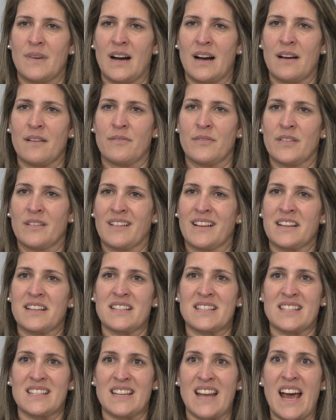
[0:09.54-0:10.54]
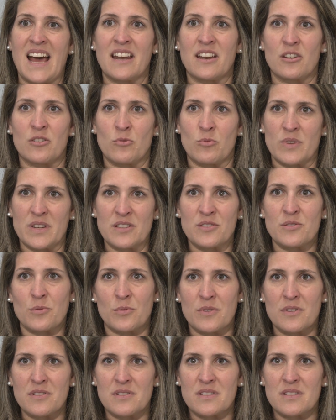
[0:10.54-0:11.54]
I feel like it's an added
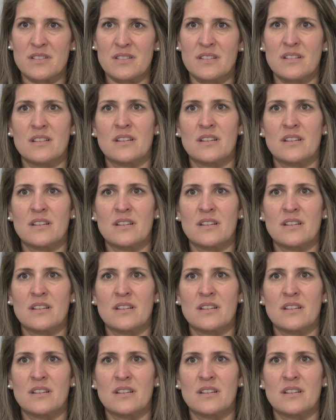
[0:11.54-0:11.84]
resource.